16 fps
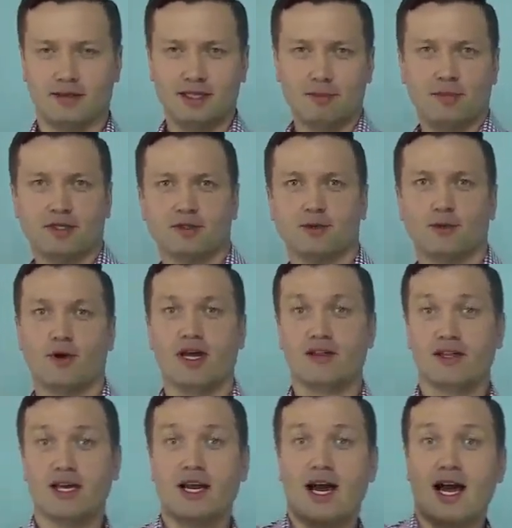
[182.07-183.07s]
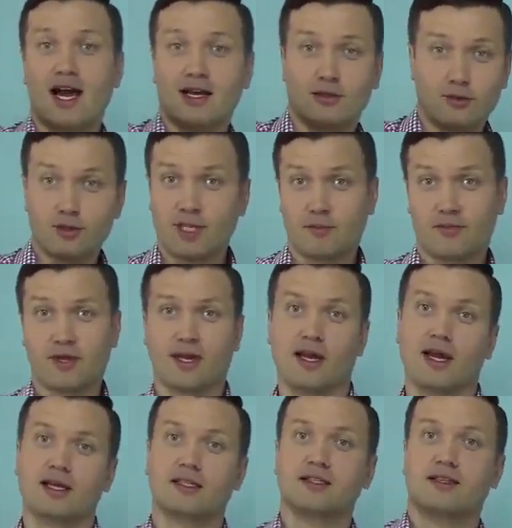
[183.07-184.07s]
Let me do. And then I do something.
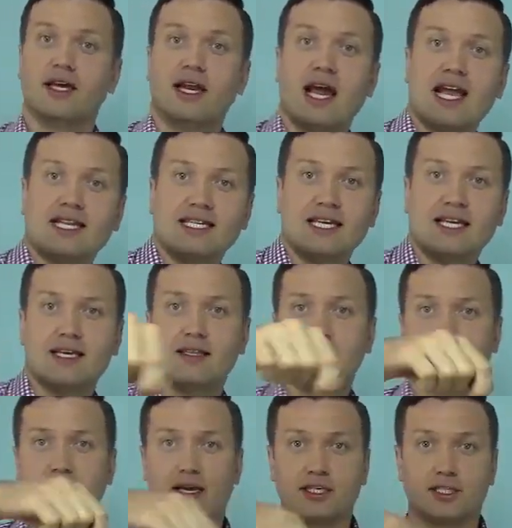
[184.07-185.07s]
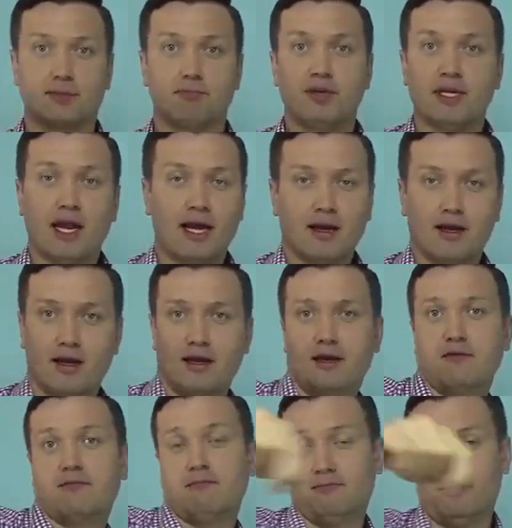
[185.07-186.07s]
And then I did a spin,
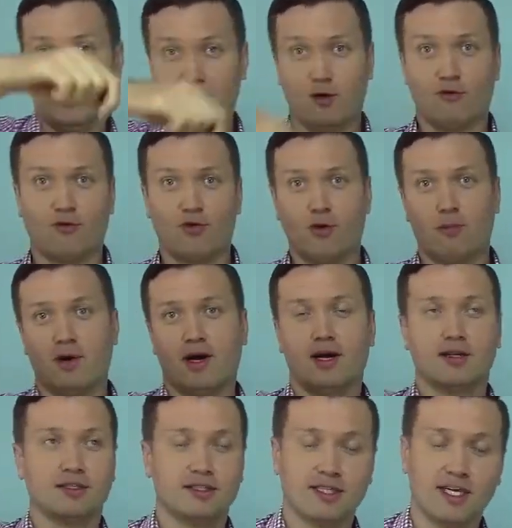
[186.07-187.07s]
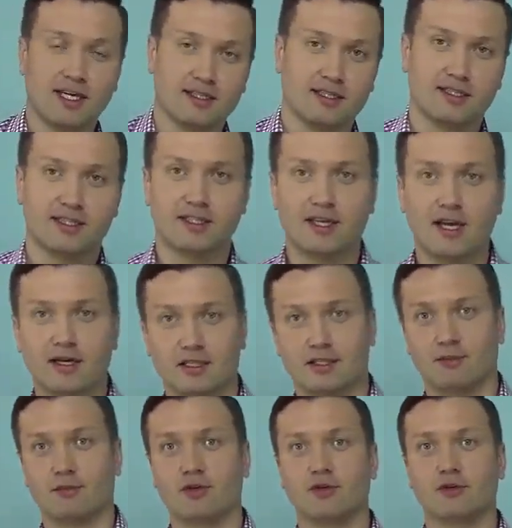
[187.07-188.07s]
you know, from Dance
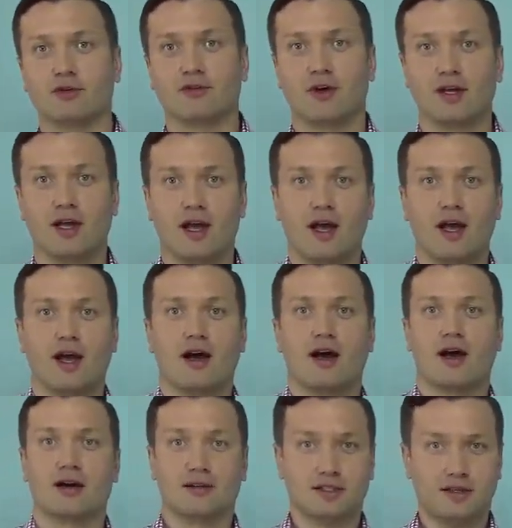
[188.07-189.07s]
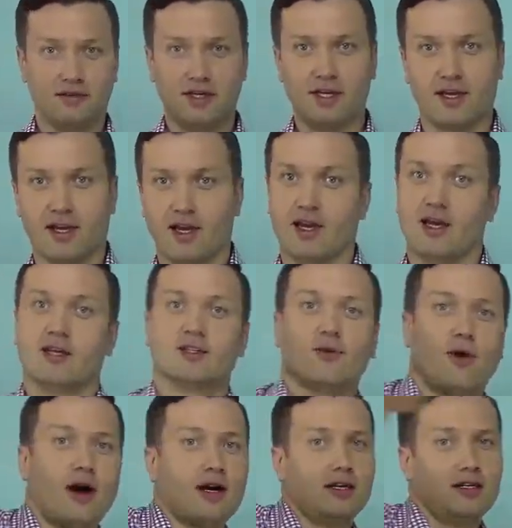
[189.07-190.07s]
Seduction Move DVD.
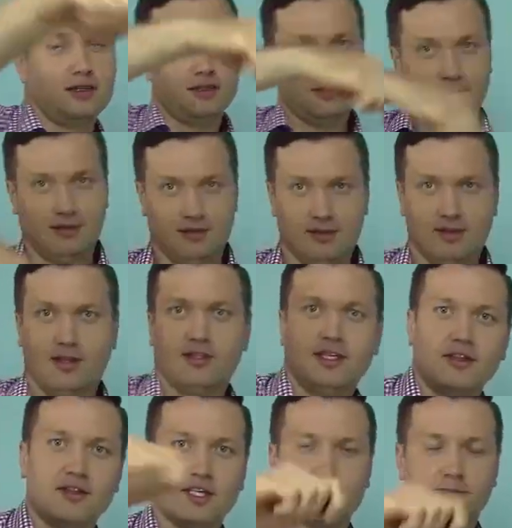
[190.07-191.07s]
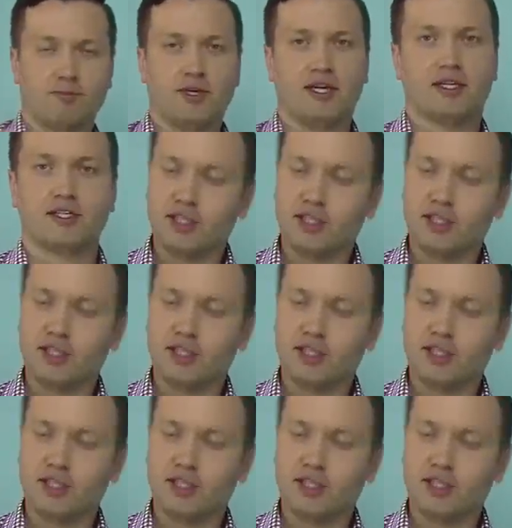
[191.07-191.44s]
So I did the spin.